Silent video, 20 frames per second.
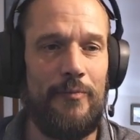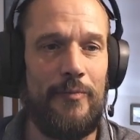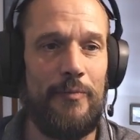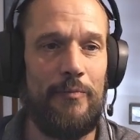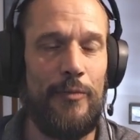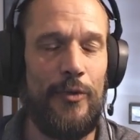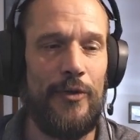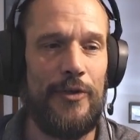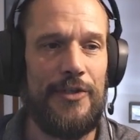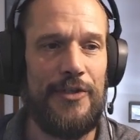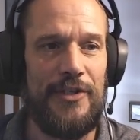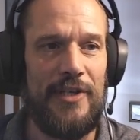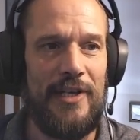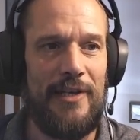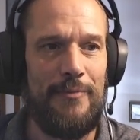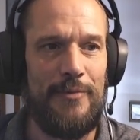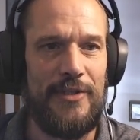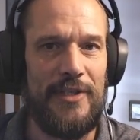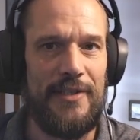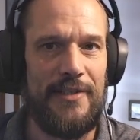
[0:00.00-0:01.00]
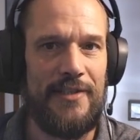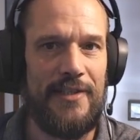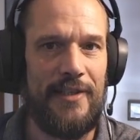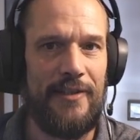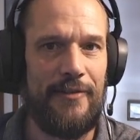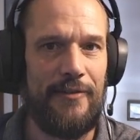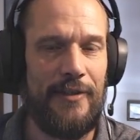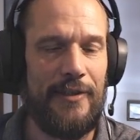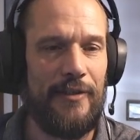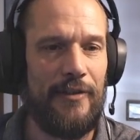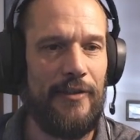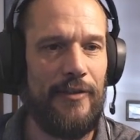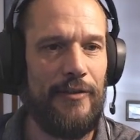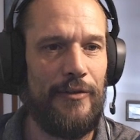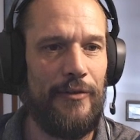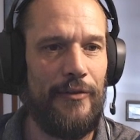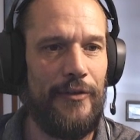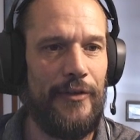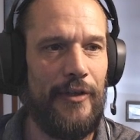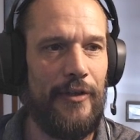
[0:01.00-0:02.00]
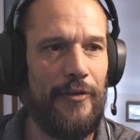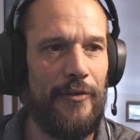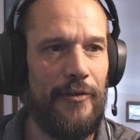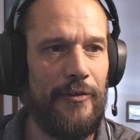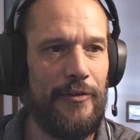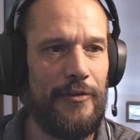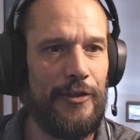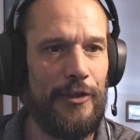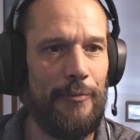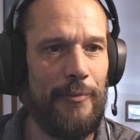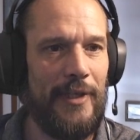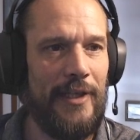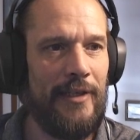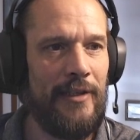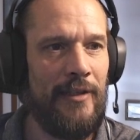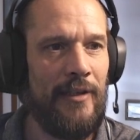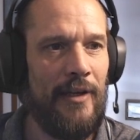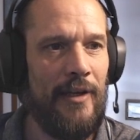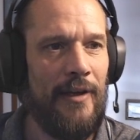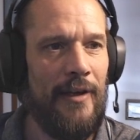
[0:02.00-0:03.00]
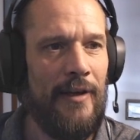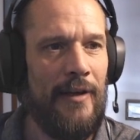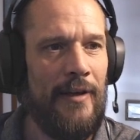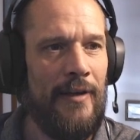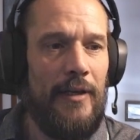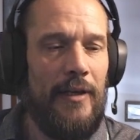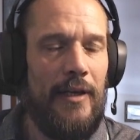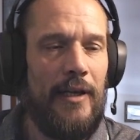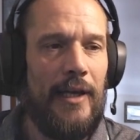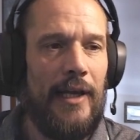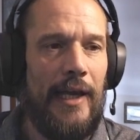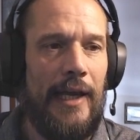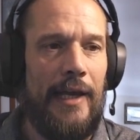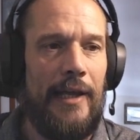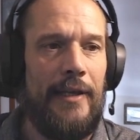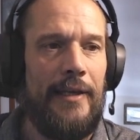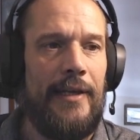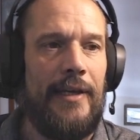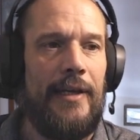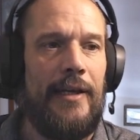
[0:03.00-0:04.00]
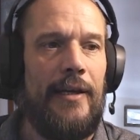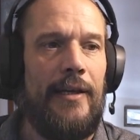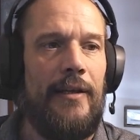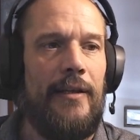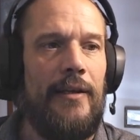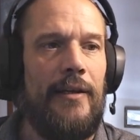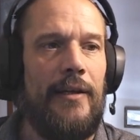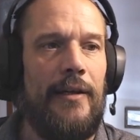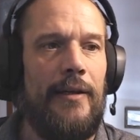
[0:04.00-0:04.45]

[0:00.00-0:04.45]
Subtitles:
board shapes, etc., the whole shebang, and then